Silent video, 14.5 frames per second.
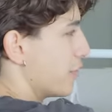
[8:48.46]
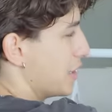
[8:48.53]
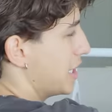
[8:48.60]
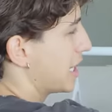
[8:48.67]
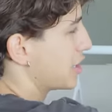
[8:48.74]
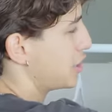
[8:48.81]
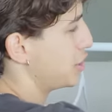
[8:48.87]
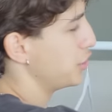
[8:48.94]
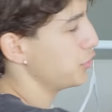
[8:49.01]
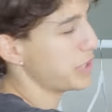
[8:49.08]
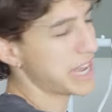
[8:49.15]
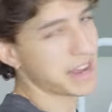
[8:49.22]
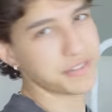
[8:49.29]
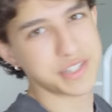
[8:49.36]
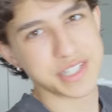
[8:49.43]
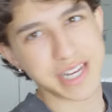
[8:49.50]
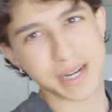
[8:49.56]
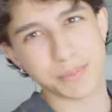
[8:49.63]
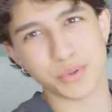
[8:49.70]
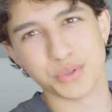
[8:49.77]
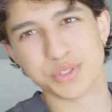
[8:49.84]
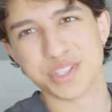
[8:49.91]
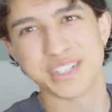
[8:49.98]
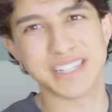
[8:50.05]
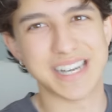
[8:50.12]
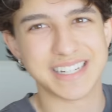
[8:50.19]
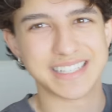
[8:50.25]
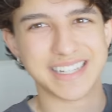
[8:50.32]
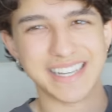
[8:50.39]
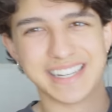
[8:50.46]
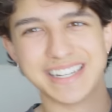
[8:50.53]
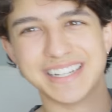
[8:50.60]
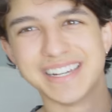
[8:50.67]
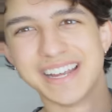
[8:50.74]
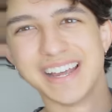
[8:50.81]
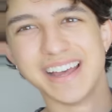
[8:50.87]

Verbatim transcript: for the next two, we have samples yet again.